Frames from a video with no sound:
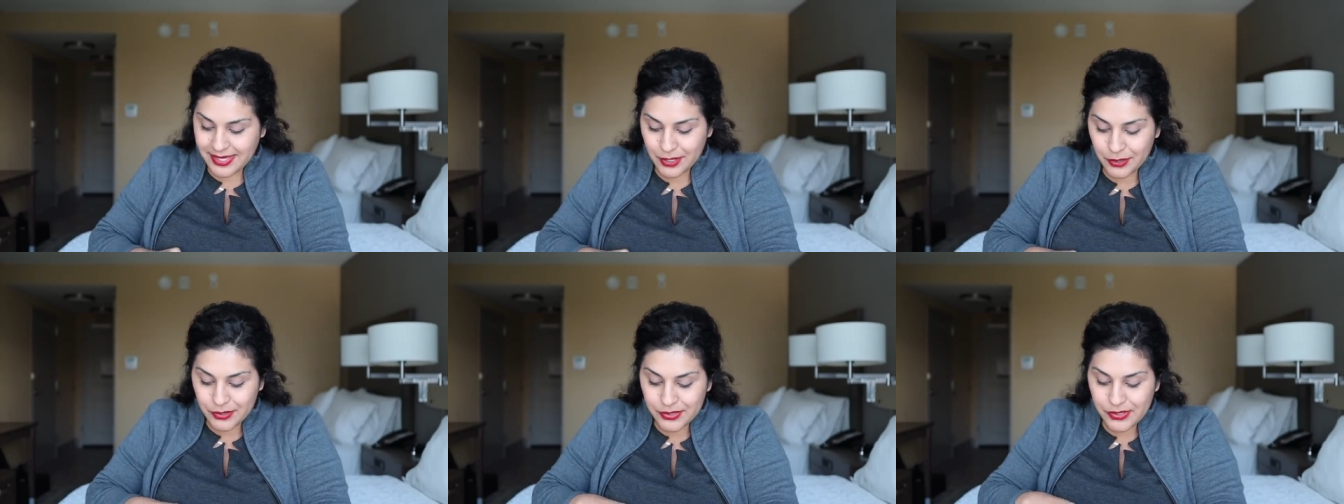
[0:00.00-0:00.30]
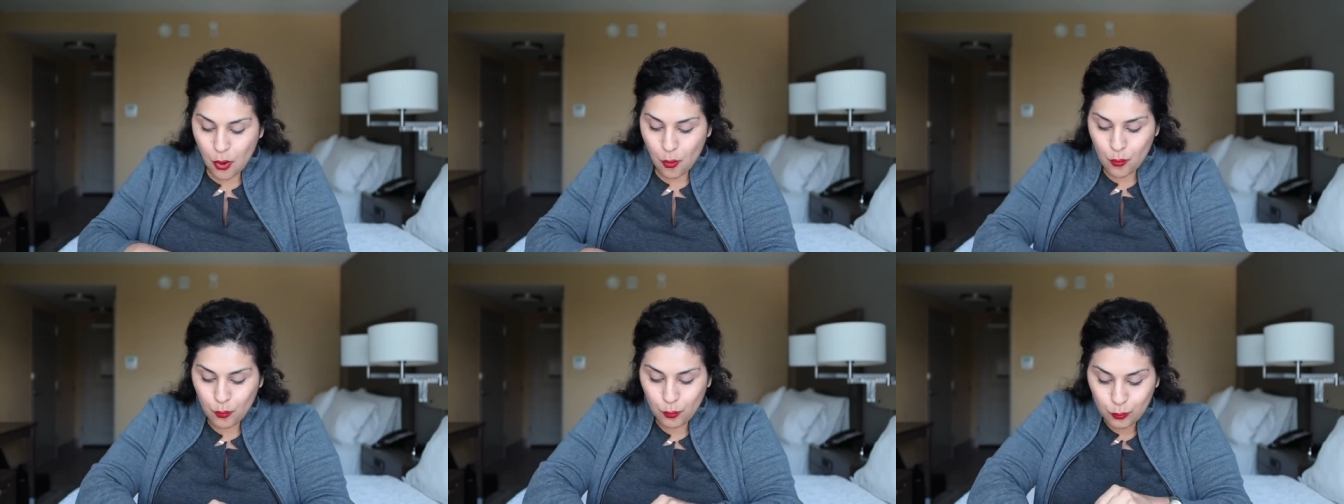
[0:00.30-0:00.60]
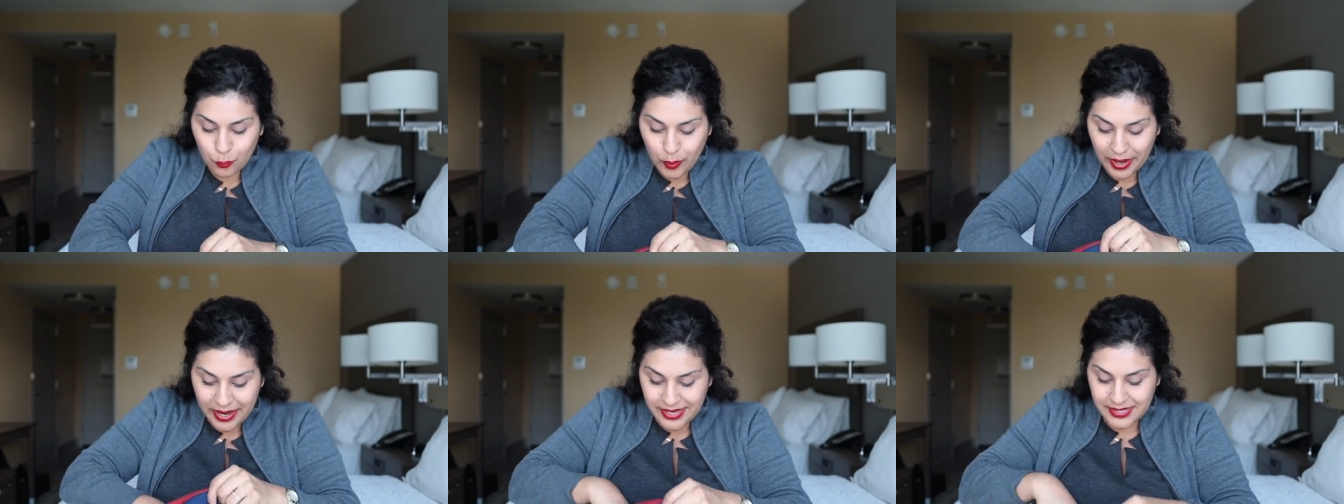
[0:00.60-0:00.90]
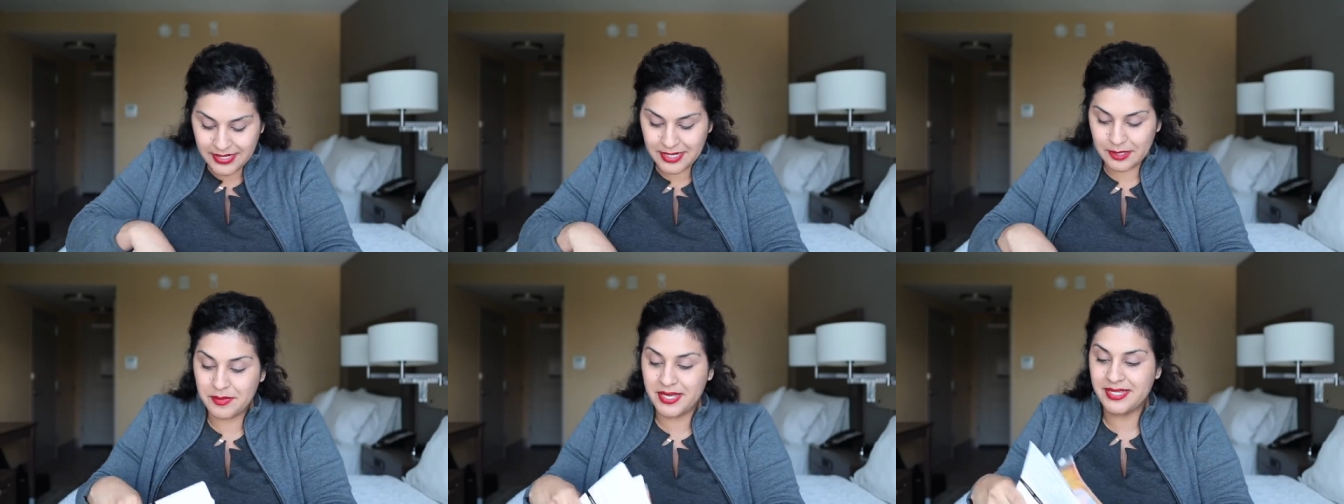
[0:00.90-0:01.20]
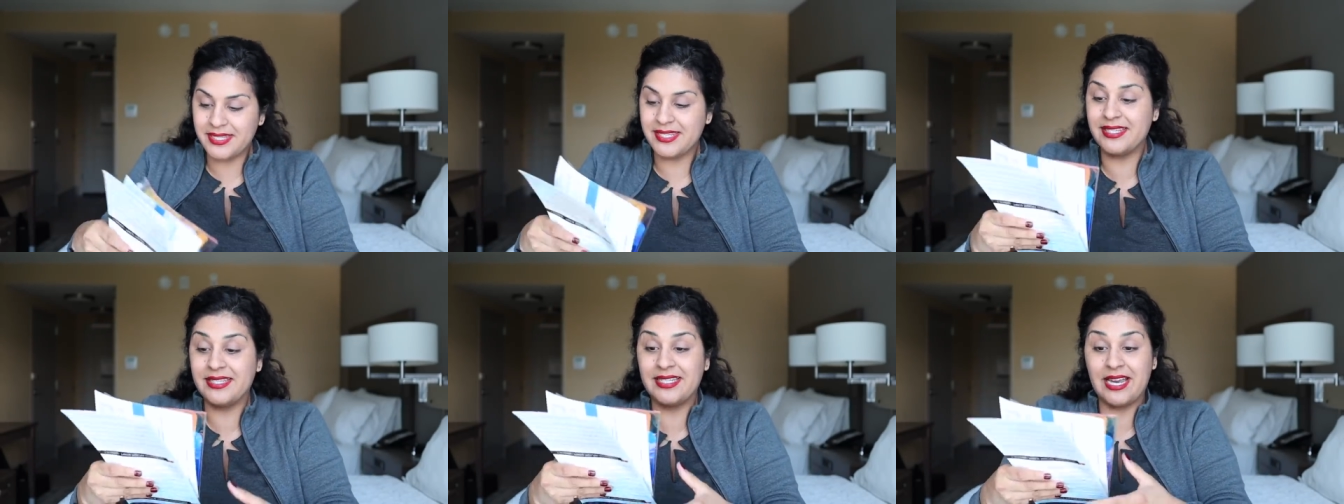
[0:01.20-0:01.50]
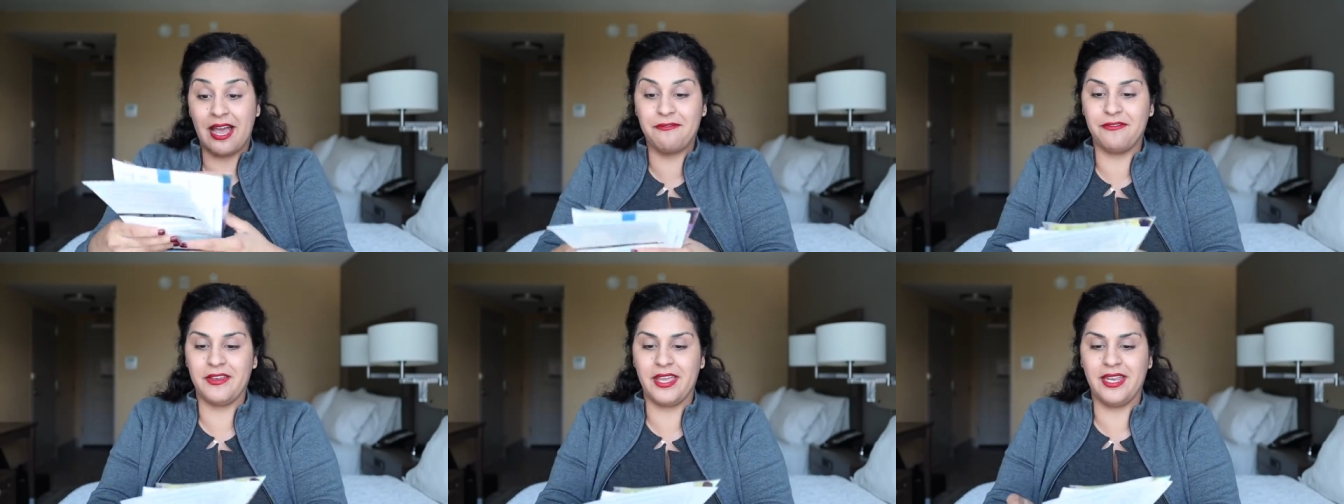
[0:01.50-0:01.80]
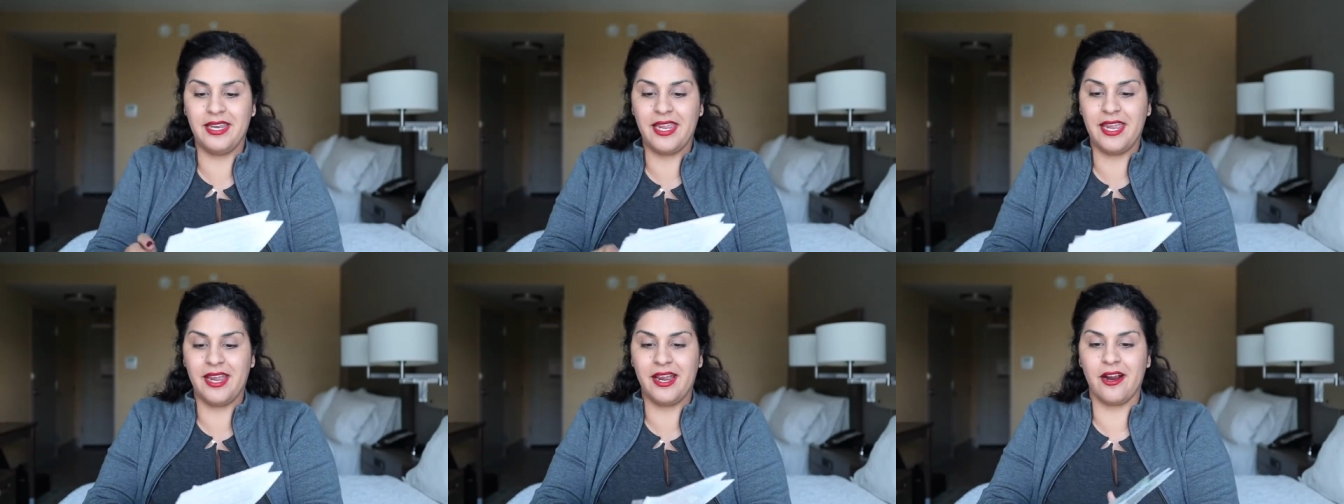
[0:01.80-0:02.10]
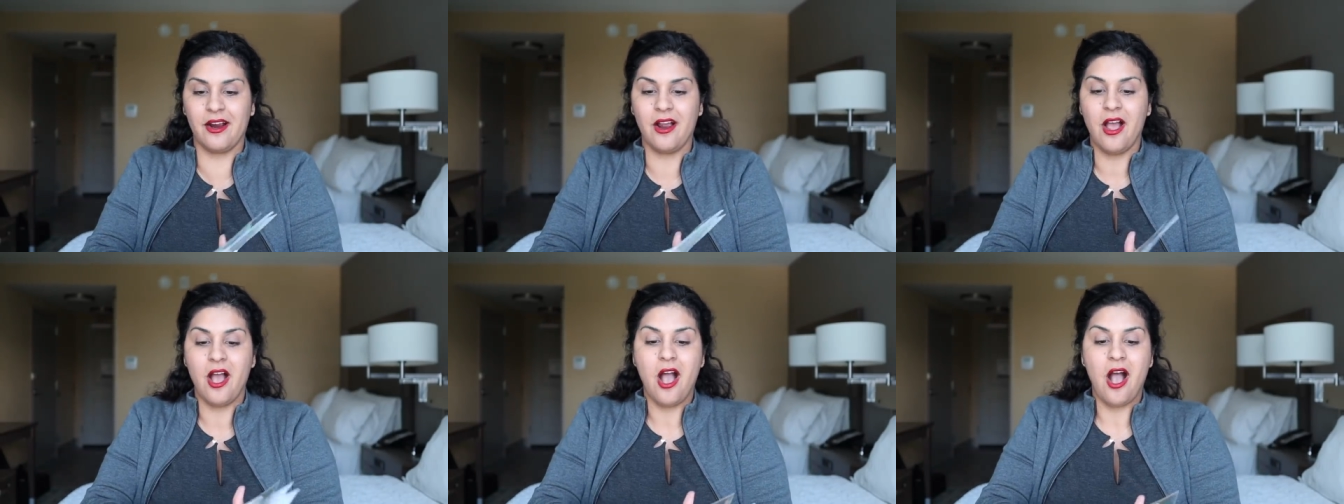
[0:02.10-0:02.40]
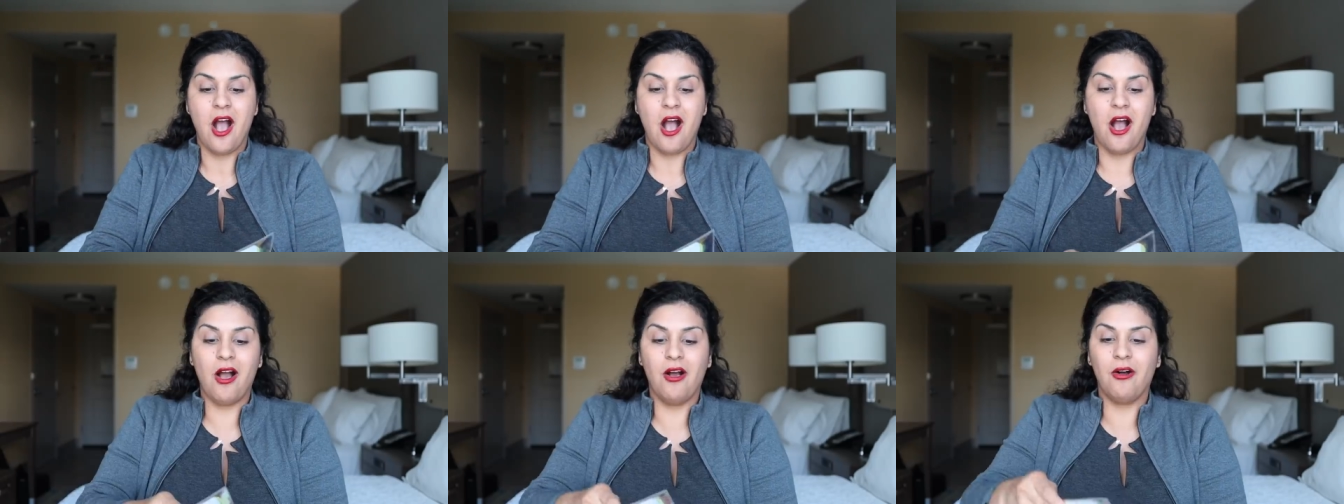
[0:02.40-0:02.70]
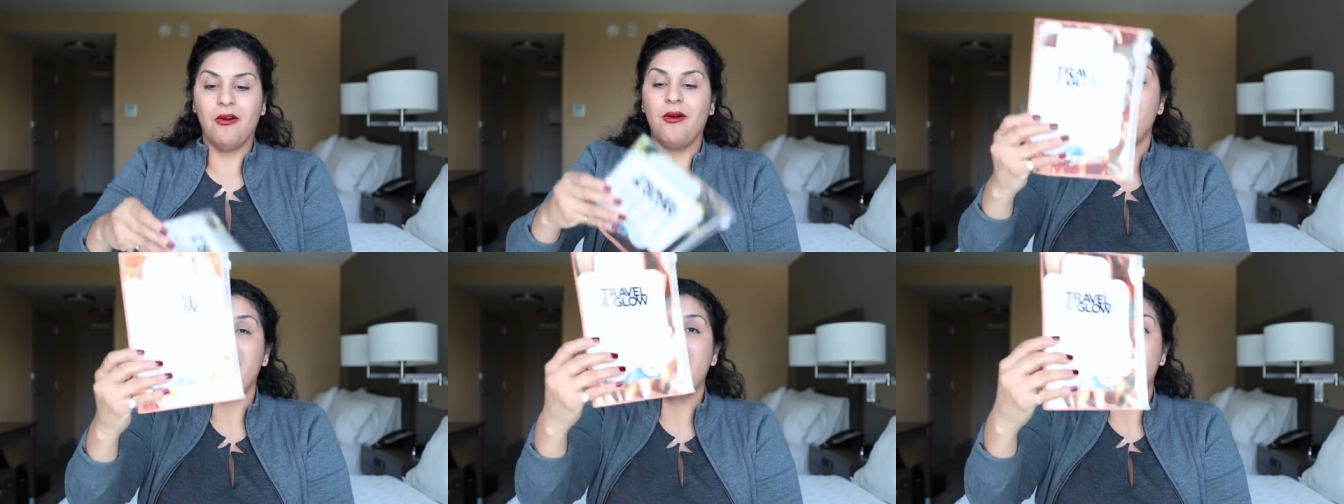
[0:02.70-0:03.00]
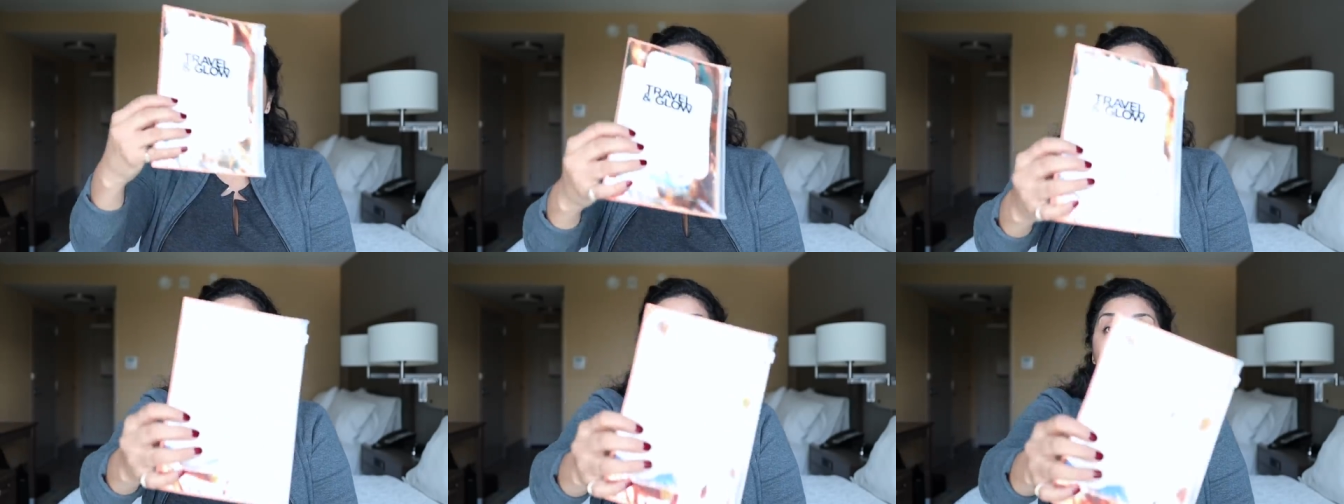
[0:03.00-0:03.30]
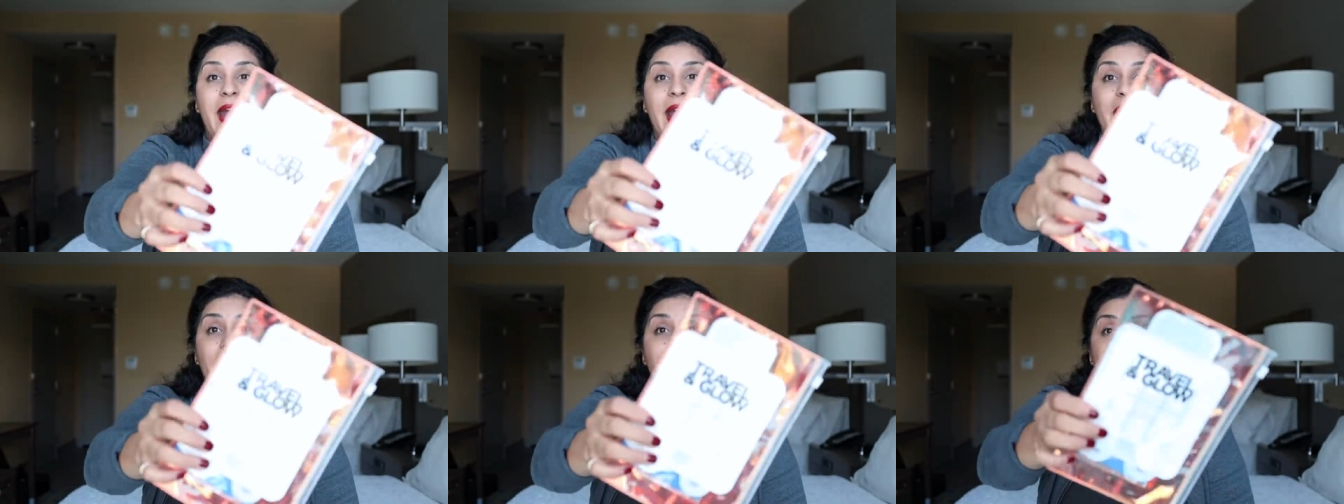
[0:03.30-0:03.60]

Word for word: there's random stuff in here. Oh, okay,